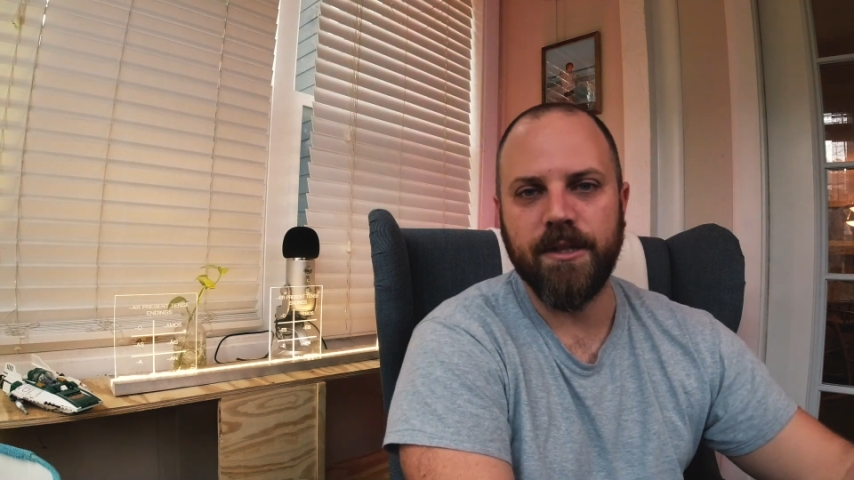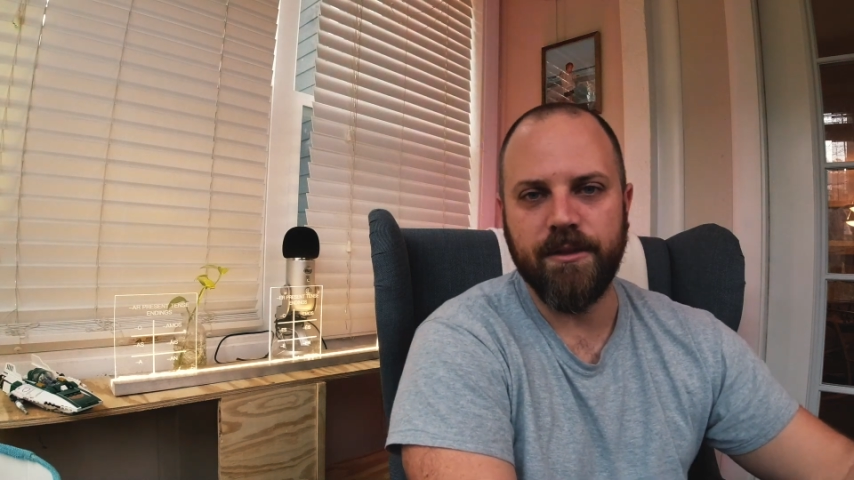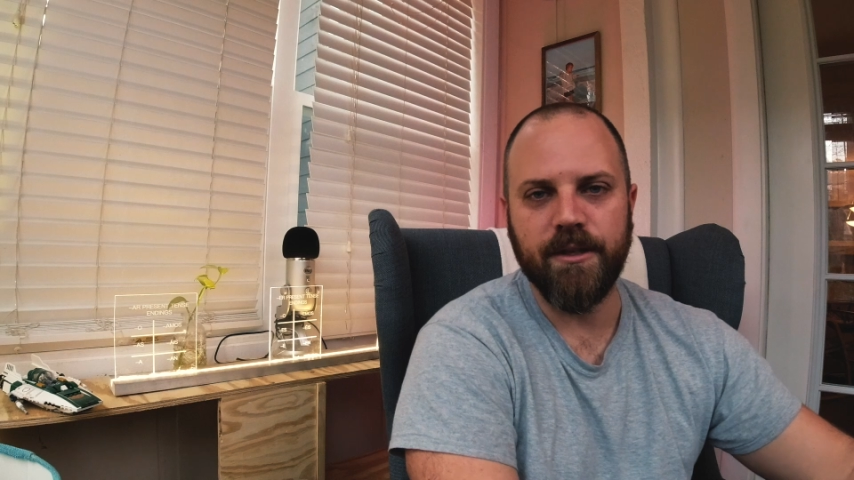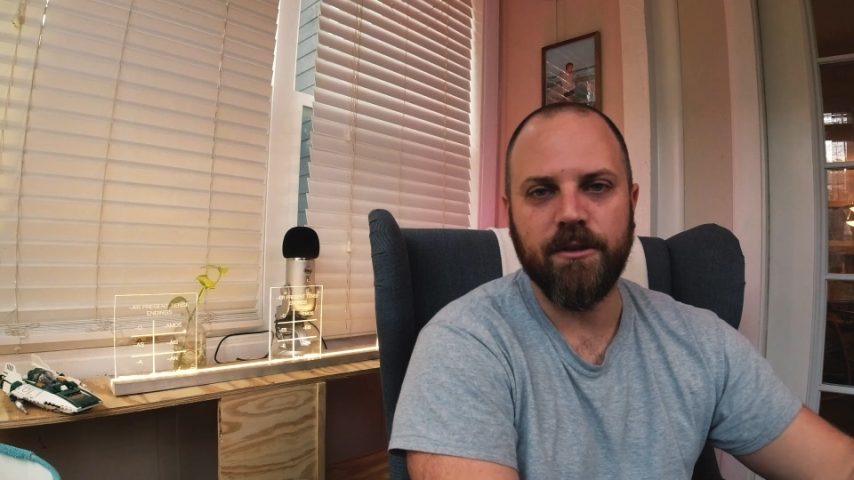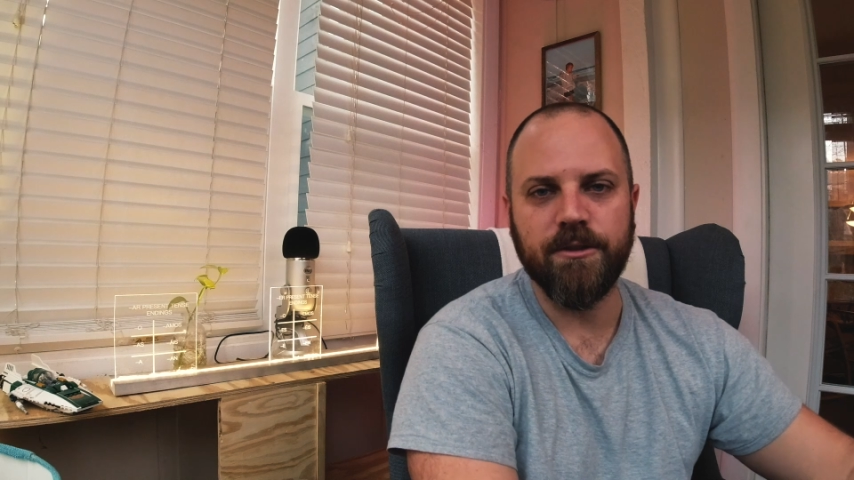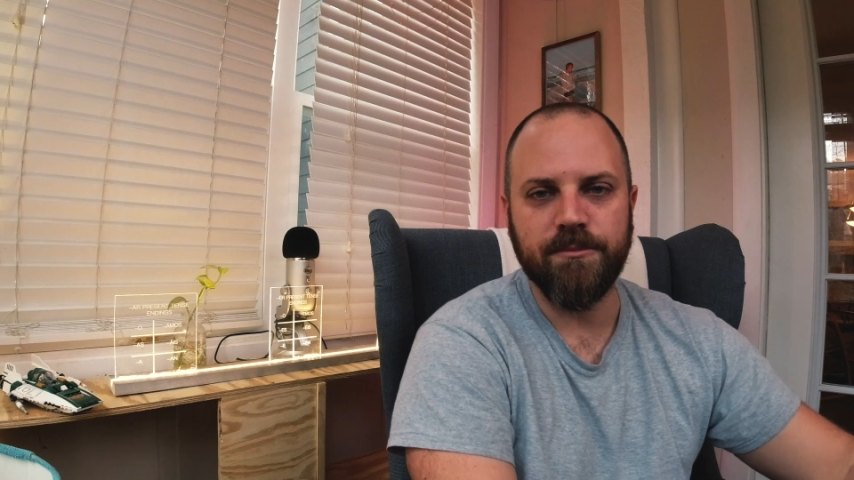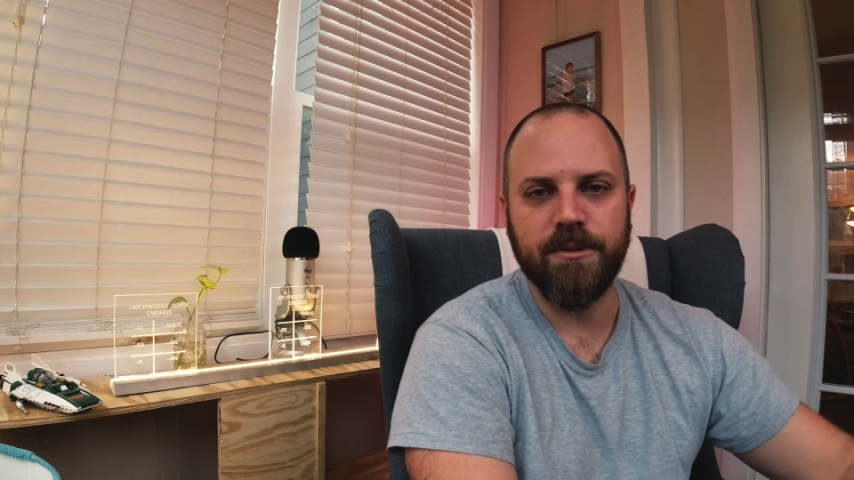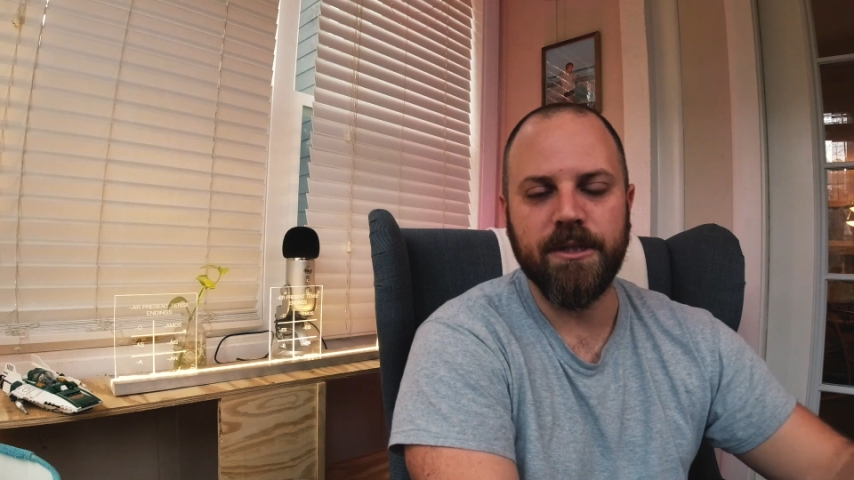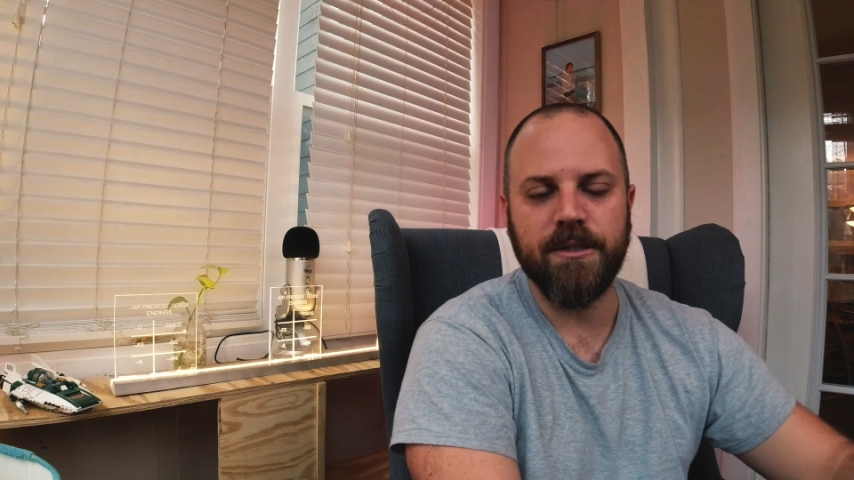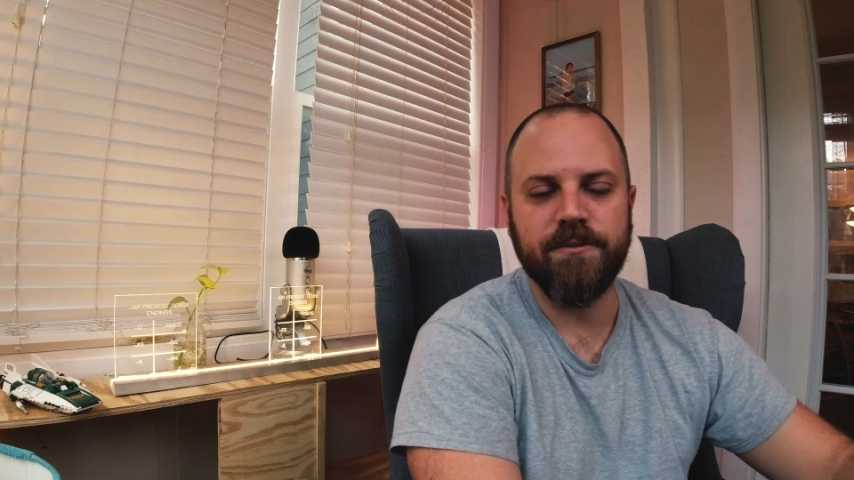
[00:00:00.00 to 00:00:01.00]
To think or to
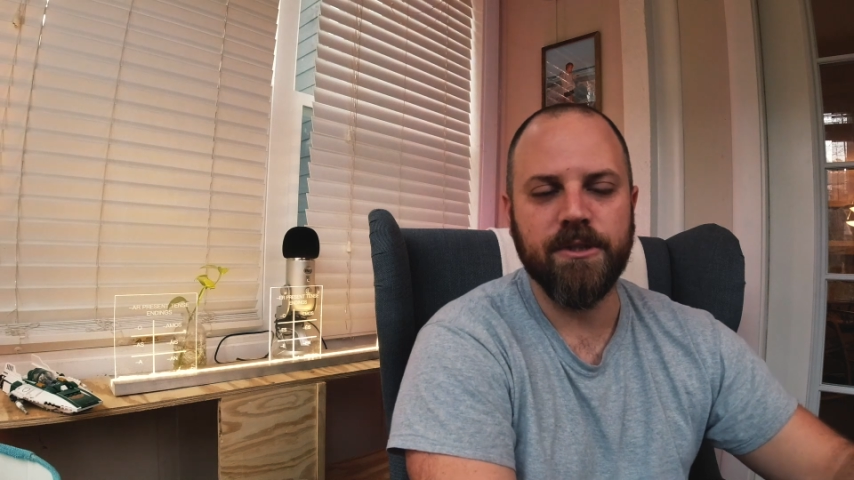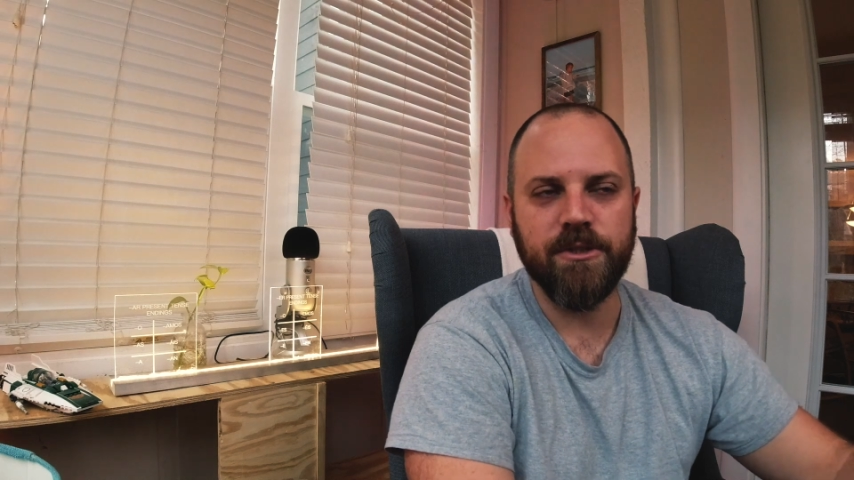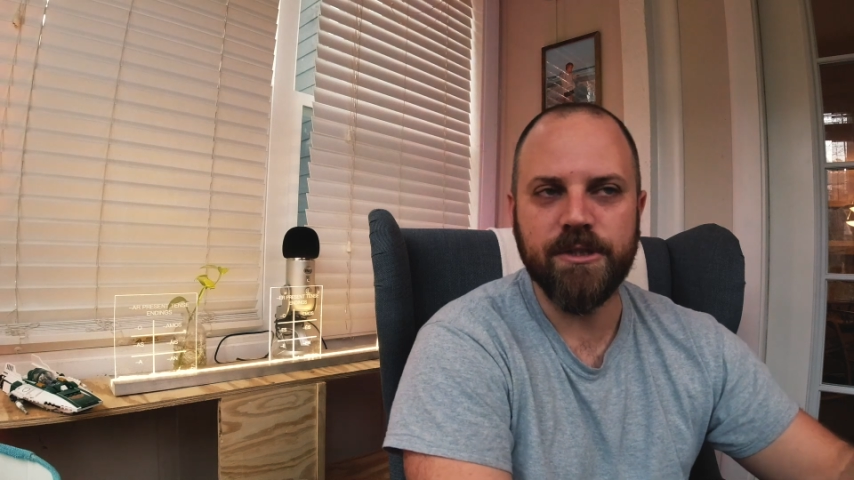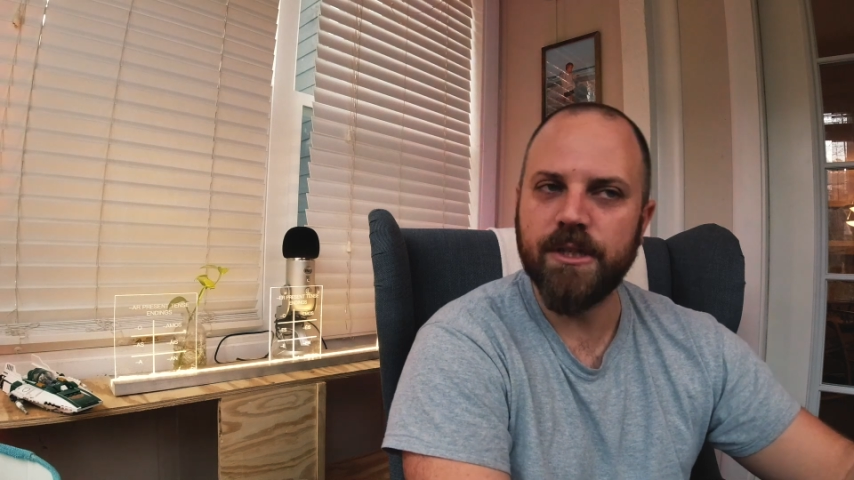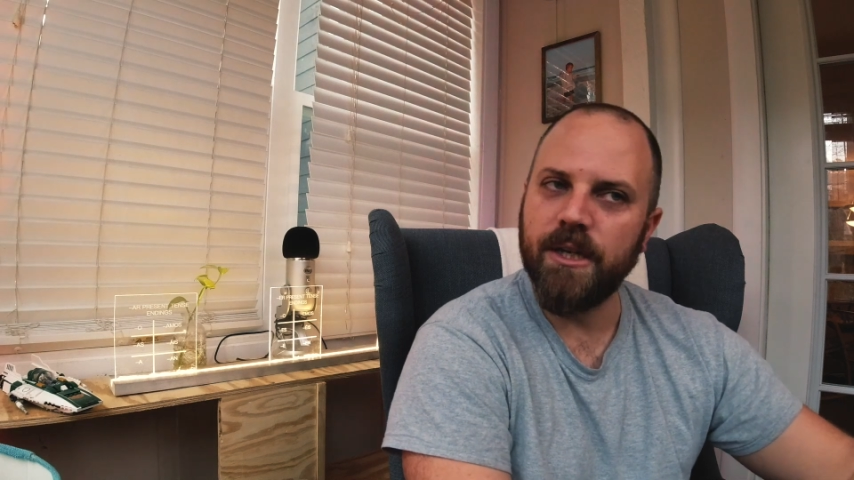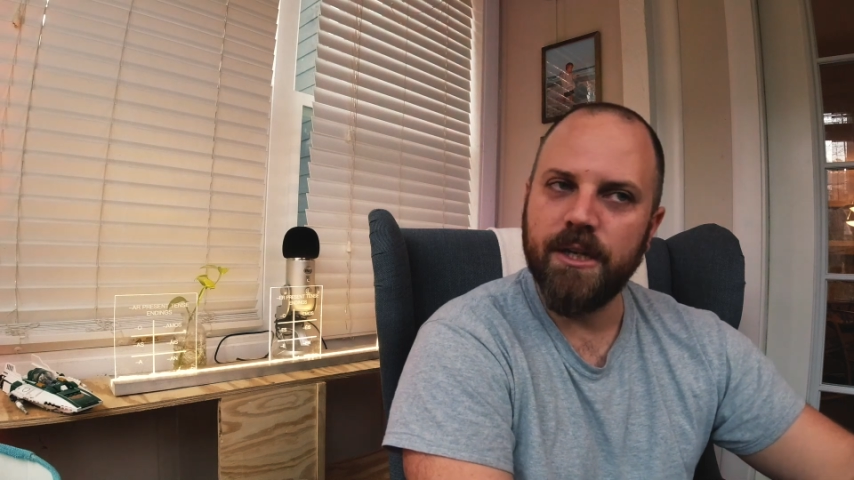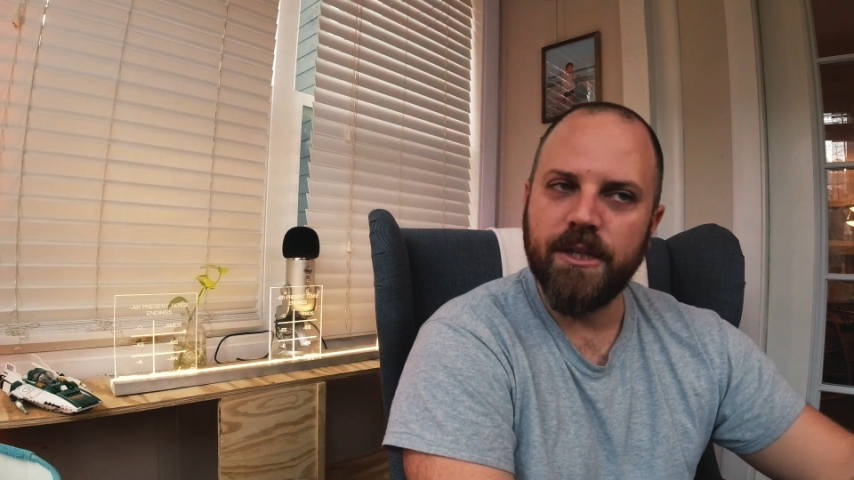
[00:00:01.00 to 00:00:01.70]
believe. So just